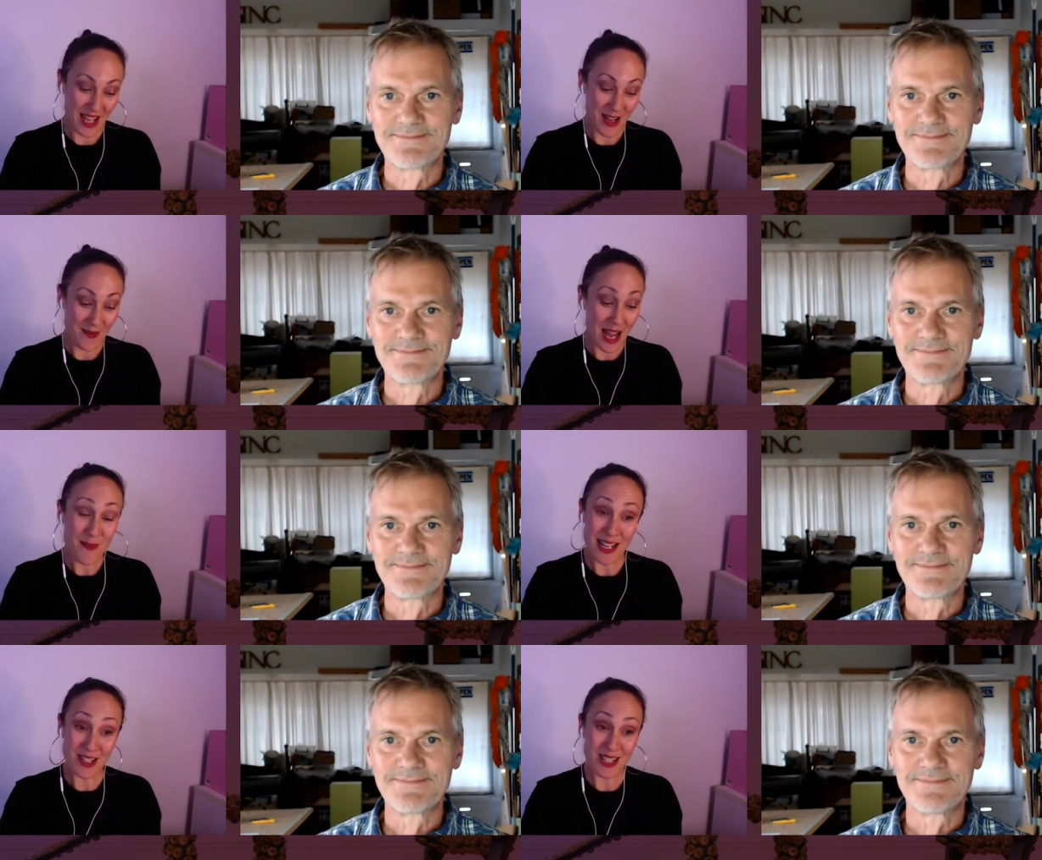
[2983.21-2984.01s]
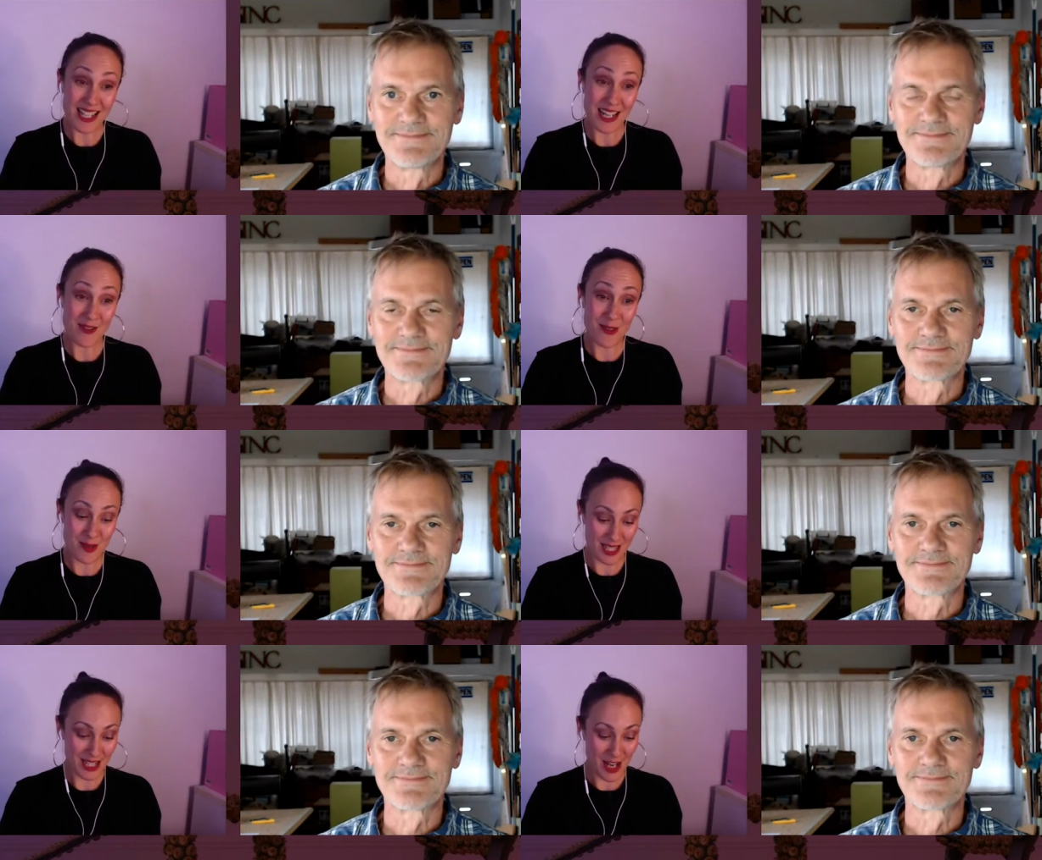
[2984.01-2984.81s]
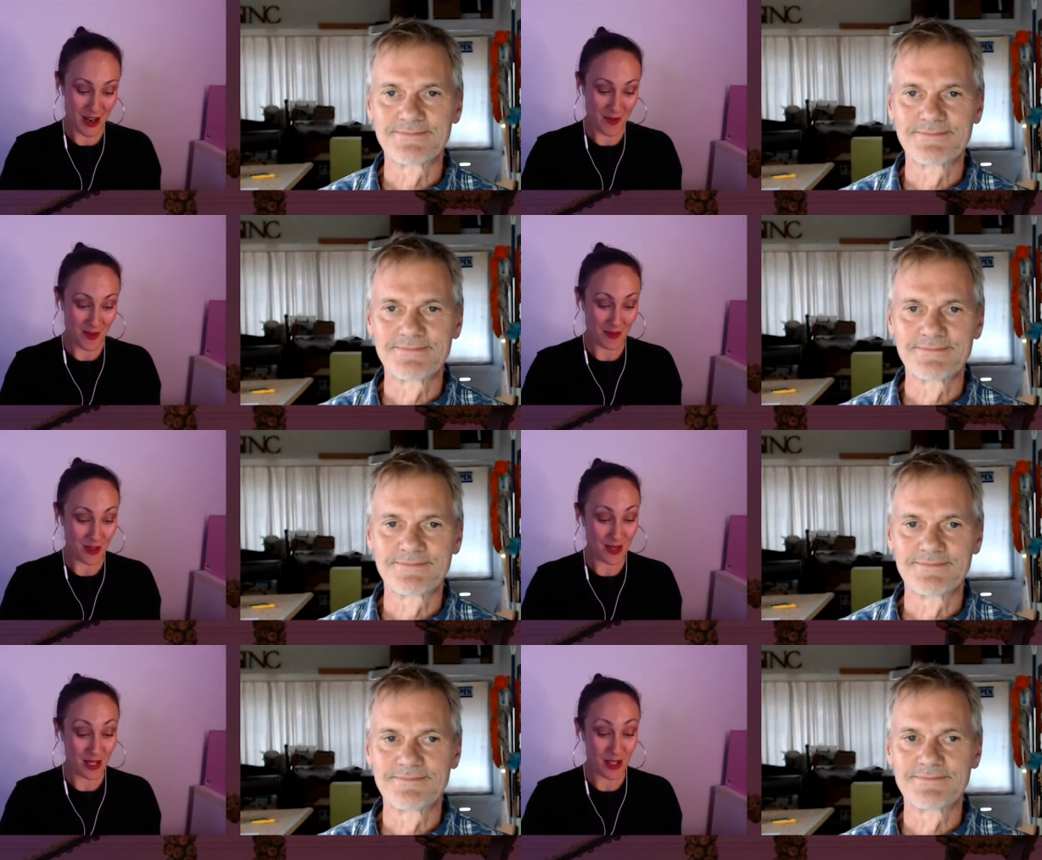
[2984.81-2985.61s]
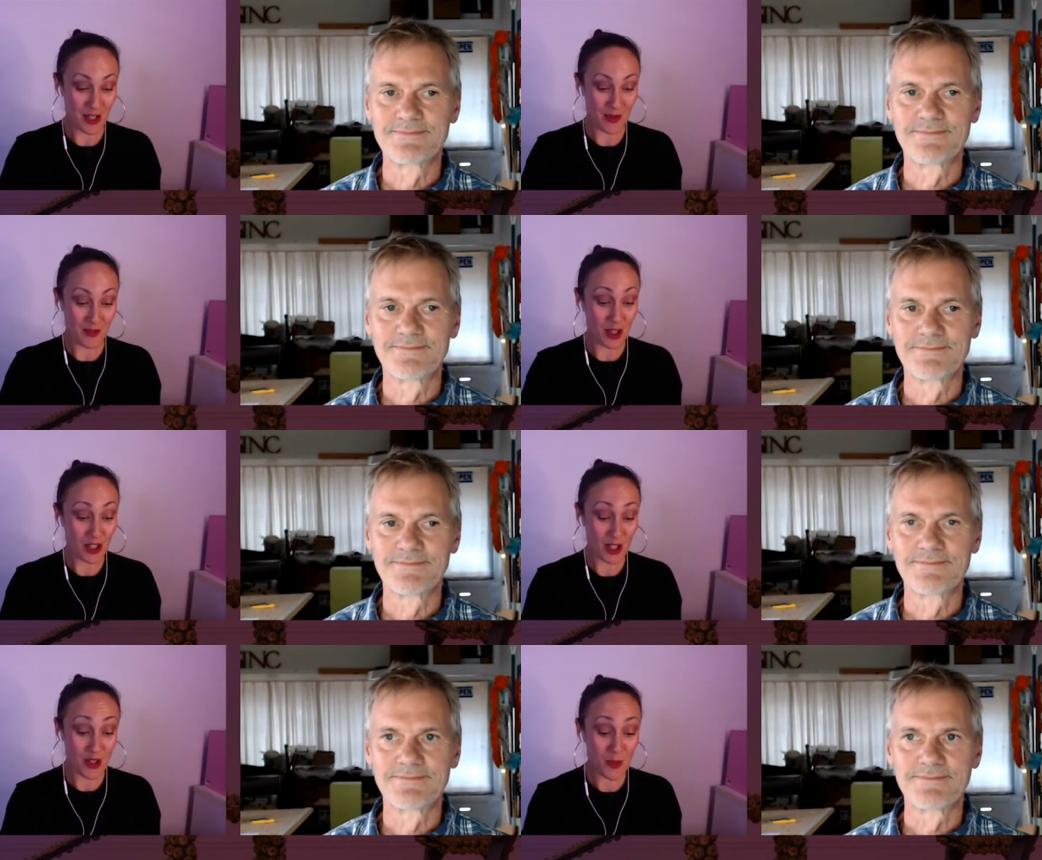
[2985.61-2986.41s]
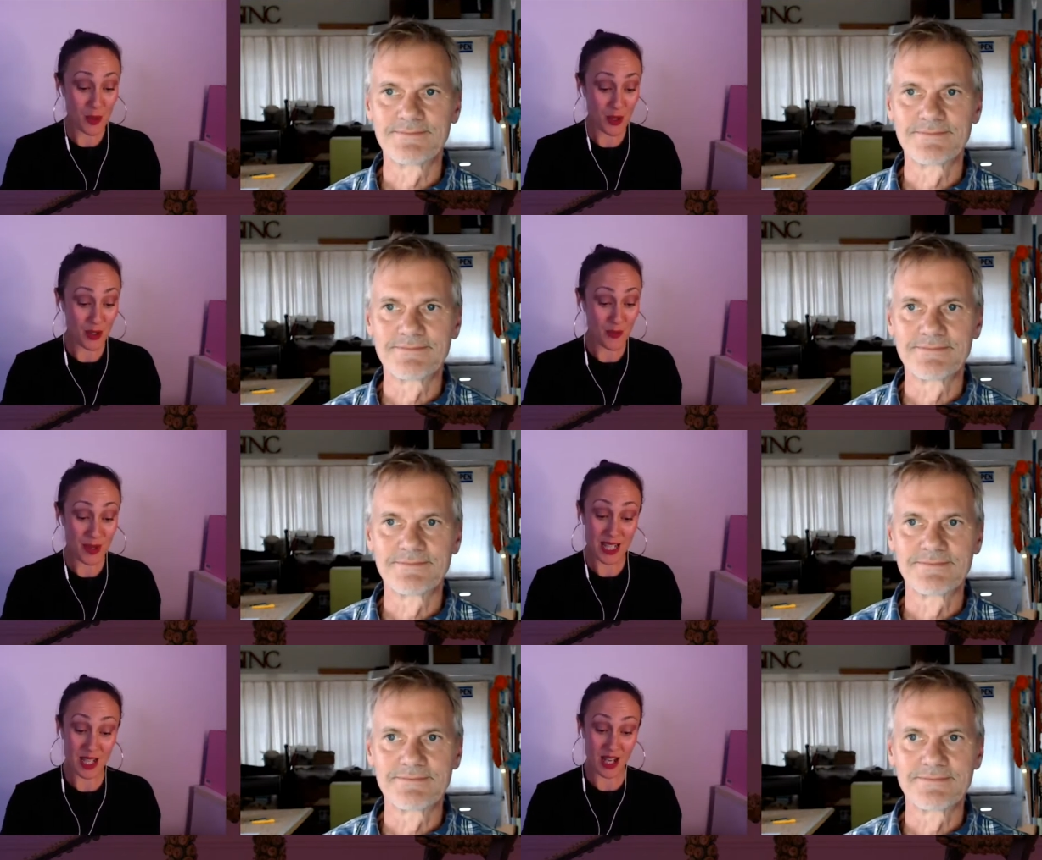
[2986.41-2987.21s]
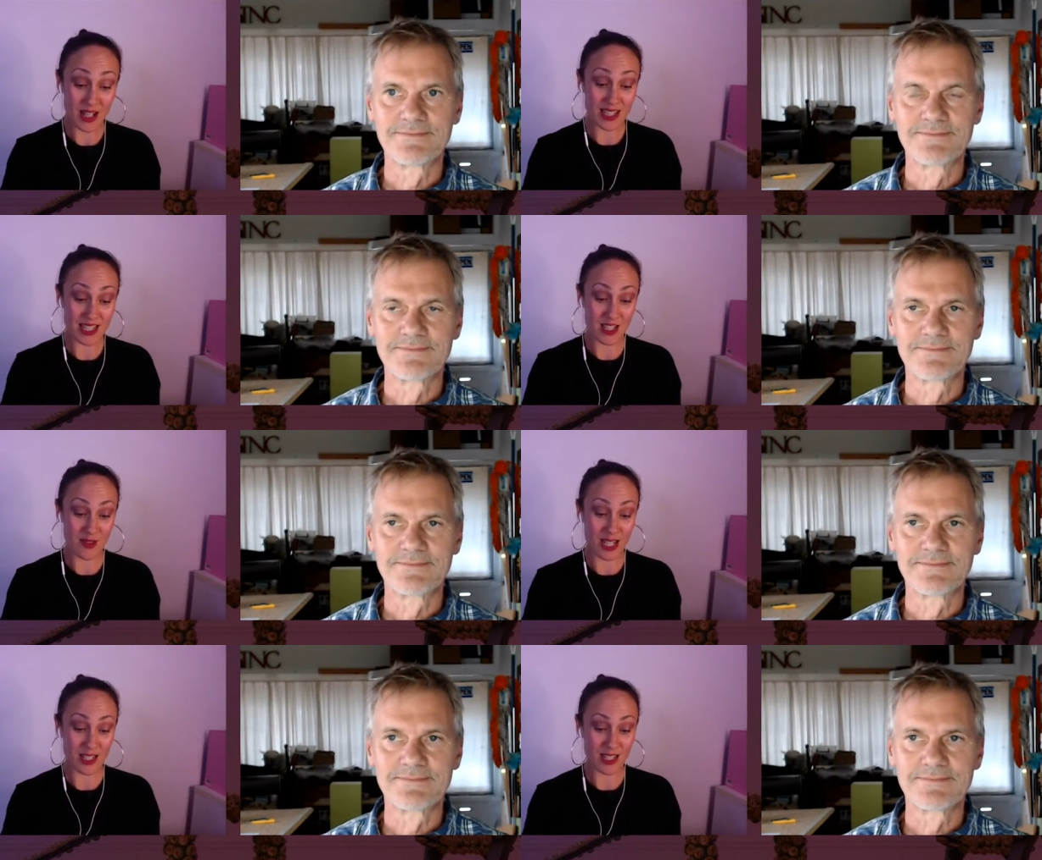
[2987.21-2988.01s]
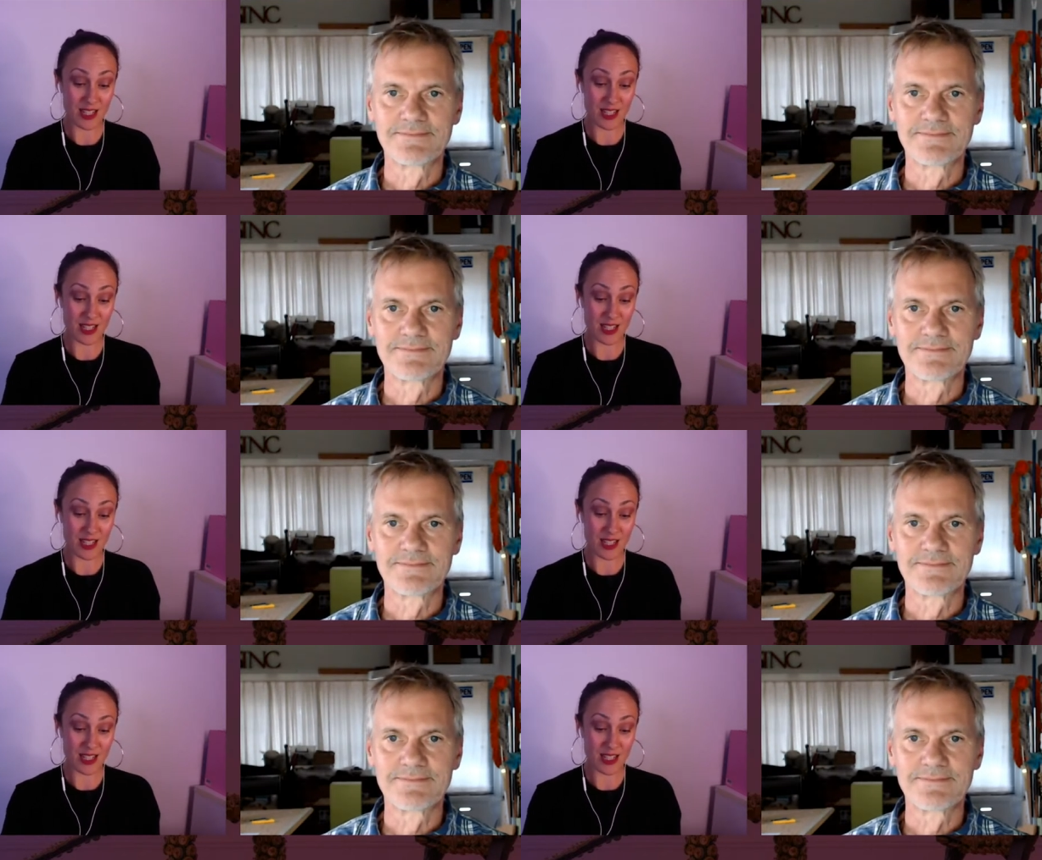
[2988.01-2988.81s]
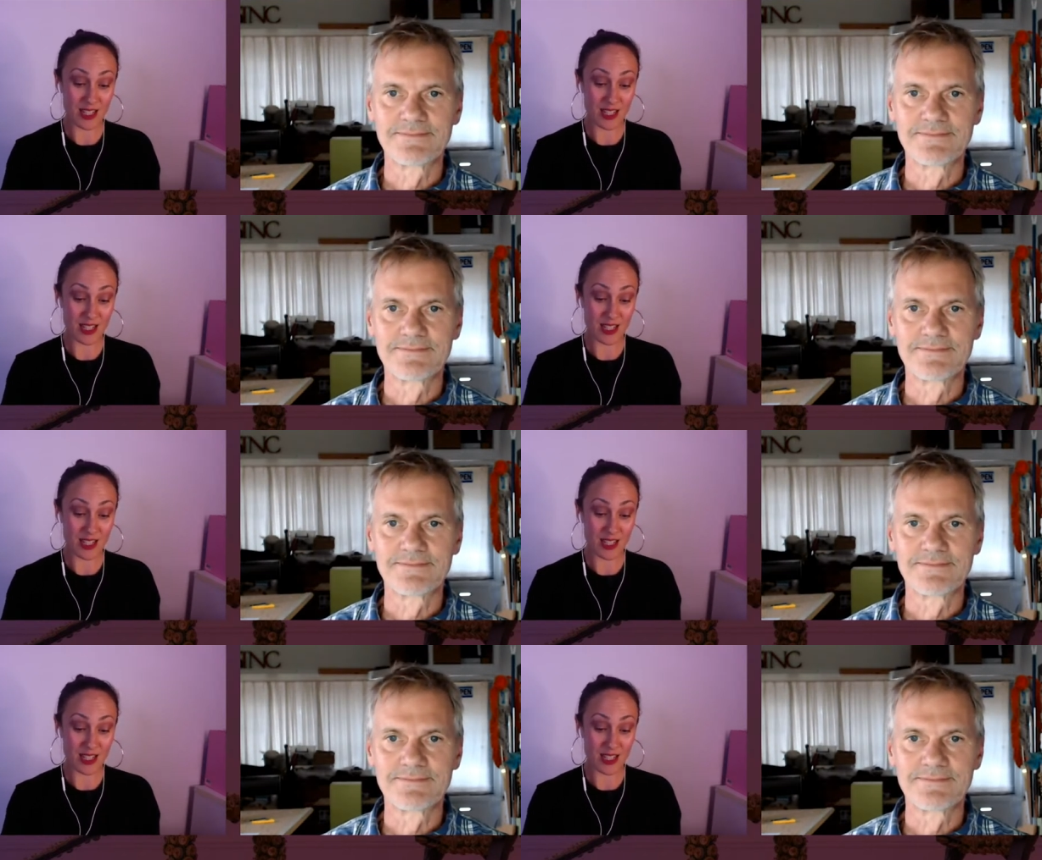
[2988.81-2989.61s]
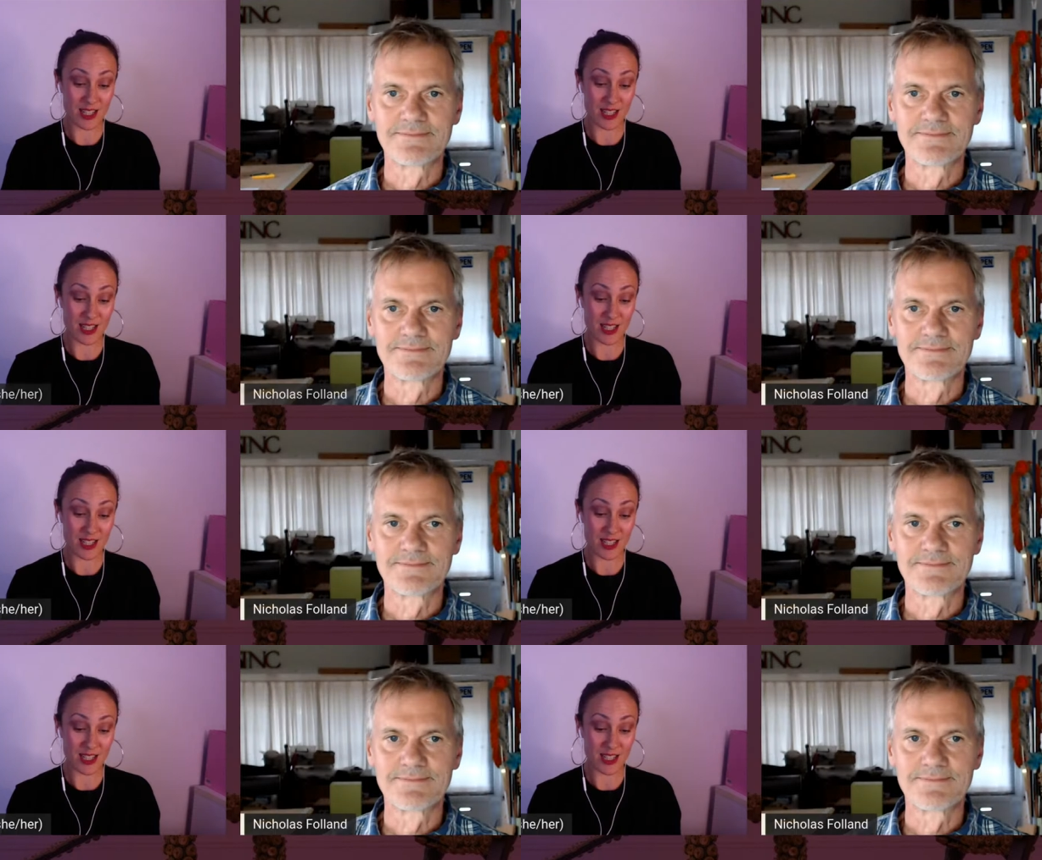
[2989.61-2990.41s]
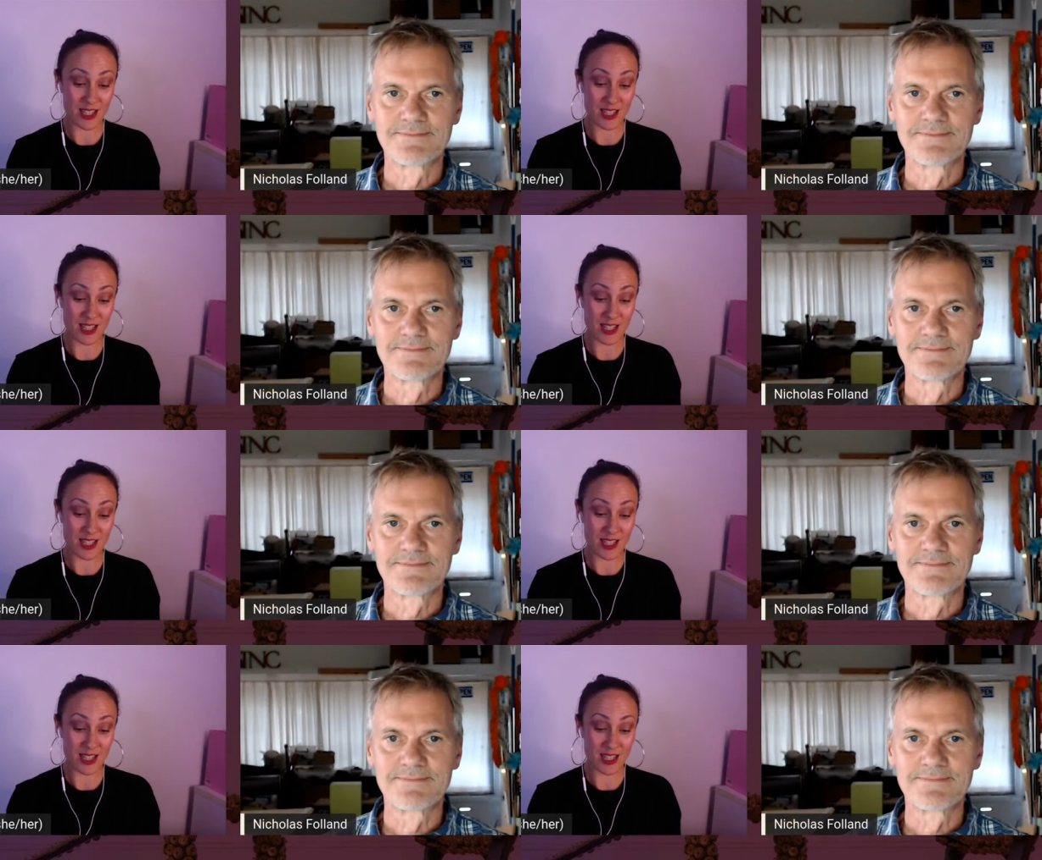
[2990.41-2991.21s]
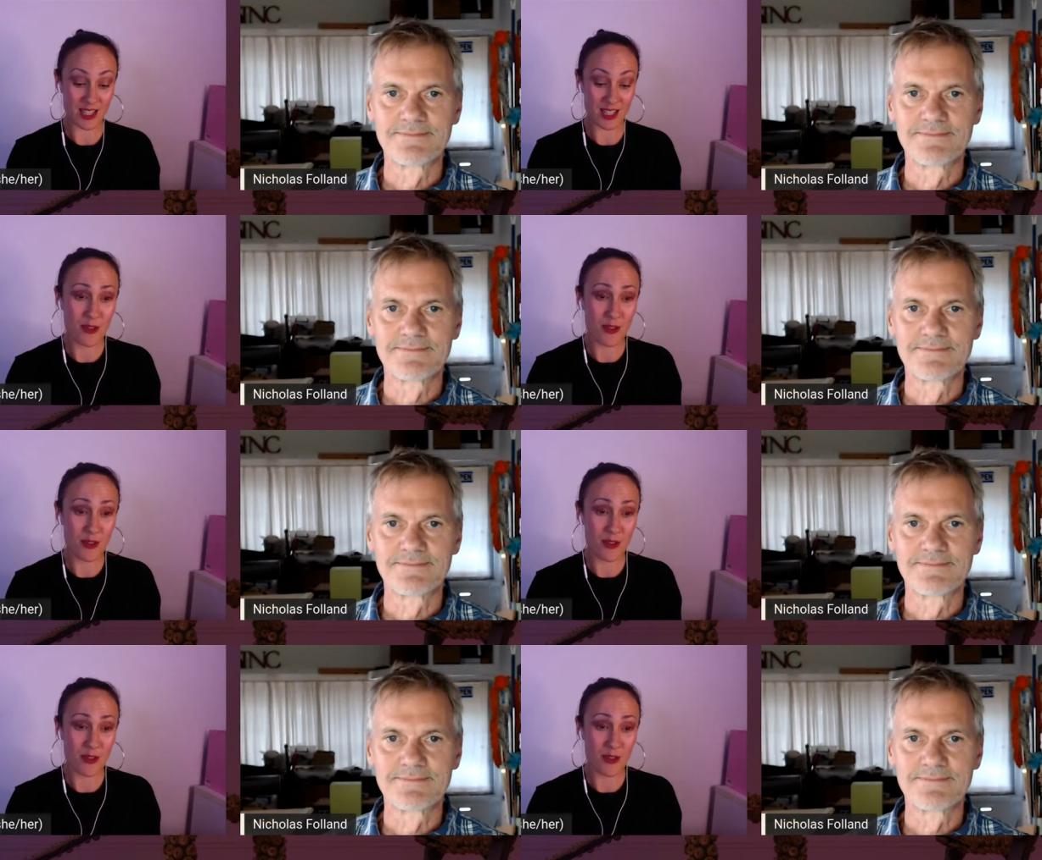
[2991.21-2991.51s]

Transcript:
Speaker 1: Um, I might just let everybody know before we go that we've got two more Meet the Artist events coming up soon with Ash Keating and Troy Emery.